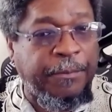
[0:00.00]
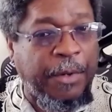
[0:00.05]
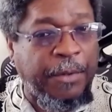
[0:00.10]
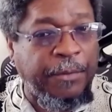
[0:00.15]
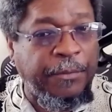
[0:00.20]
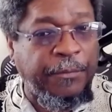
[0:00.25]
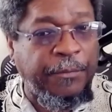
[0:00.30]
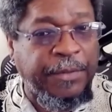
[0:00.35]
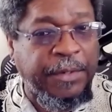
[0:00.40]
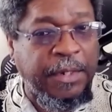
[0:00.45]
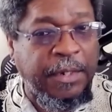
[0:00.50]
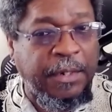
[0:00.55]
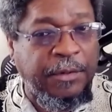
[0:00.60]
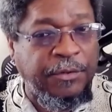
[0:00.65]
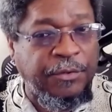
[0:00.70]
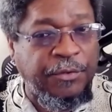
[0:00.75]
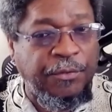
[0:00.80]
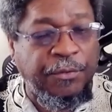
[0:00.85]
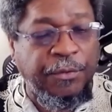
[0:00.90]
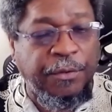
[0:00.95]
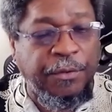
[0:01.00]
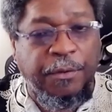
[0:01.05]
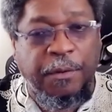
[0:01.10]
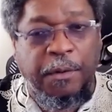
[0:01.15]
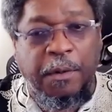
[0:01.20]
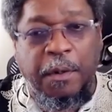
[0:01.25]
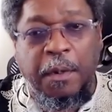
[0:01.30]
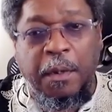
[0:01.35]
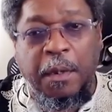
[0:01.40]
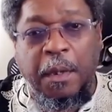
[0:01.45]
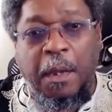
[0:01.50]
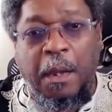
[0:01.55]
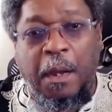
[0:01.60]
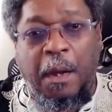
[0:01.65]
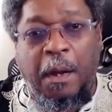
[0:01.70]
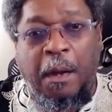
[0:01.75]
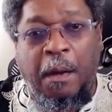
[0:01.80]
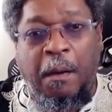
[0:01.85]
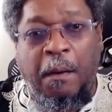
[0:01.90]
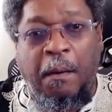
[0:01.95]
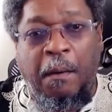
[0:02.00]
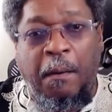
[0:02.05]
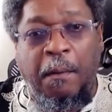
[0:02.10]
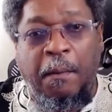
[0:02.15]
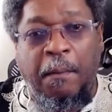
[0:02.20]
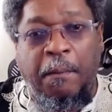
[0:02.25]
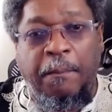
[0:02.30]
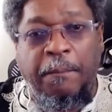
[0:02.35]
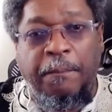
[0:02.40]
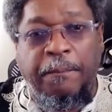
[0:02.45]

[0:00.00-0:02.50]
Martin Luther King Jr. Um,